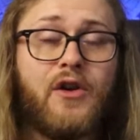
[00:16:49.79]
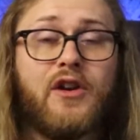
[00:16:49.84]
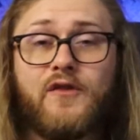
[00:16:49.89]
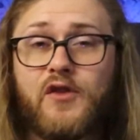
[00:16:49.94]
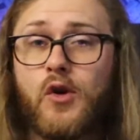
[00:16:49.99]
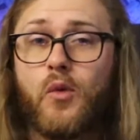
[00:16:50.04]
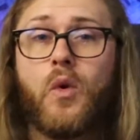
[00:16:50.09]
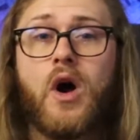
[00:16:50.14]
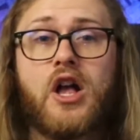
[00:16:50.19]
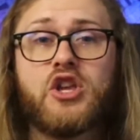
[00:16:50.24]
and
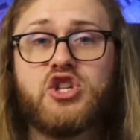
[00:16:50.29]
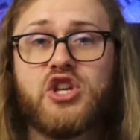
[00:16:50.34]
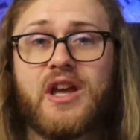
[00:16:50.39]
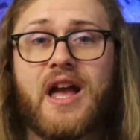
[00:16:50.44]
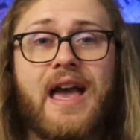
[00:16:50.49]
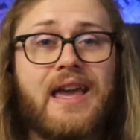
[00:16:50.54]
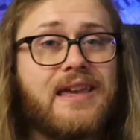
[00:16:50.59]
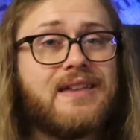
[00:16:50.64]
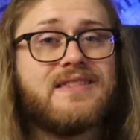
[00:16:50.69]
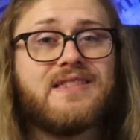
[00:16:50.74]
if you're
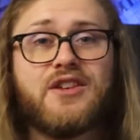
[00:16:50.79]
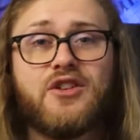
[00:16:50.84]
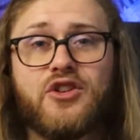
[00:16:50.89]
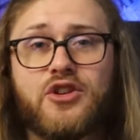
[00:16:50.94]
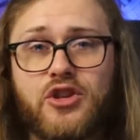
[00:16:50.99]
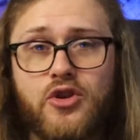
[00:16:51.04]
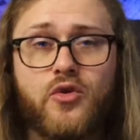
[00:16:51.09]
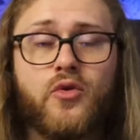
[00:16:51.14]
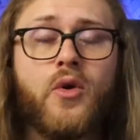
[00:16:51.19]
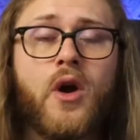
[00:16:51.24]
watching, I consider
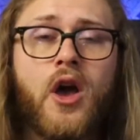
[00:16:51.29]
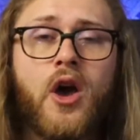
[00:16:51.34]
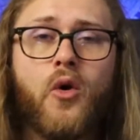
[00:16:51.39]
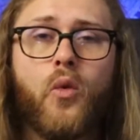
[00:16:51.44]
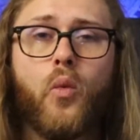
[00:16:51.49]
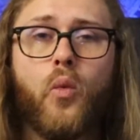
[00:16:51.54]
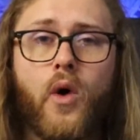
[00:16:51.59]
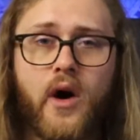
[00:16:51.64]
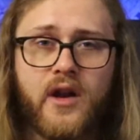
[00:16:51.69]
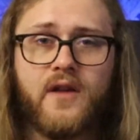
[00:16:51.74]
you
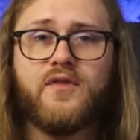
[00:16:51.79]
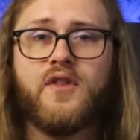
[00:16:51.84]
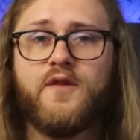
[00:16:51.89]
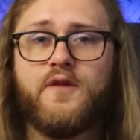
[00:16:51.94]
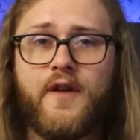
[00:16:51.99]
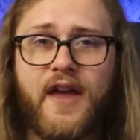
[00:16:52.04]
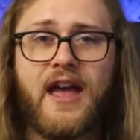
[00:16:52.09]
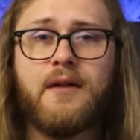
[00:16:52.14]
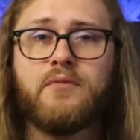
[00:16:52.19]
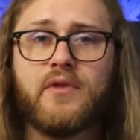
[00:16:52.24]
one of the
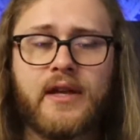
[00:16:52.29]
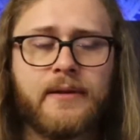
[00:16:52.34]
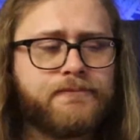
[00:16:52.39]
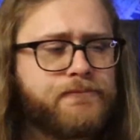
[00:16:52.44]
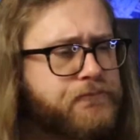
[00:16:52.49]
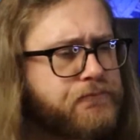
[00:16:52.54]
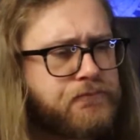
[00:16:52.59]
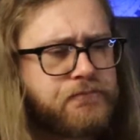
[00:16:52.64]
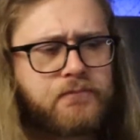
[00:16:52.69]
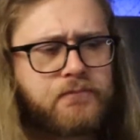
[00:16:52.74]
family.